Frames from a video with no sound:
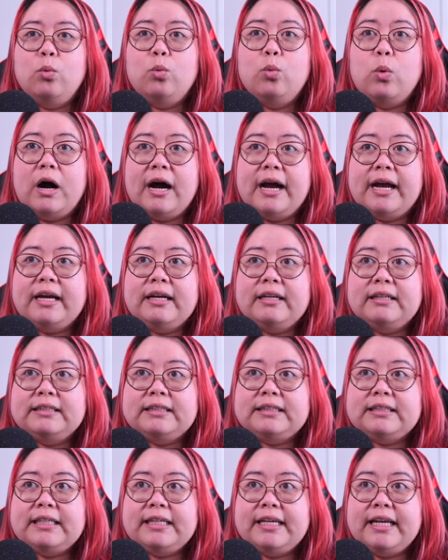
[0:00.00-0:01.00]
while
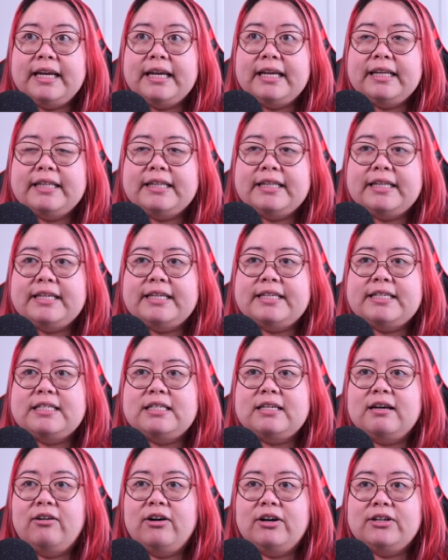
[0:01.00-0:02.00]
seeing
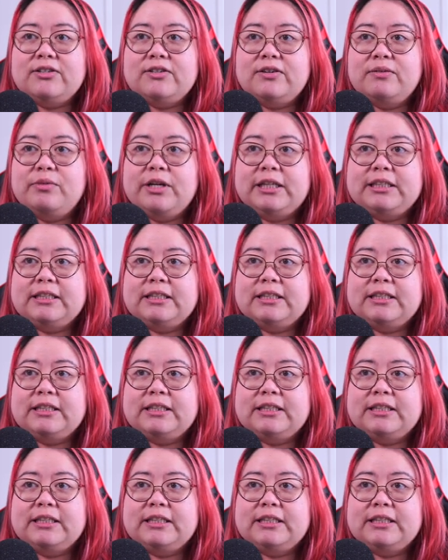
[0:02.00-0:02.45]
this awesome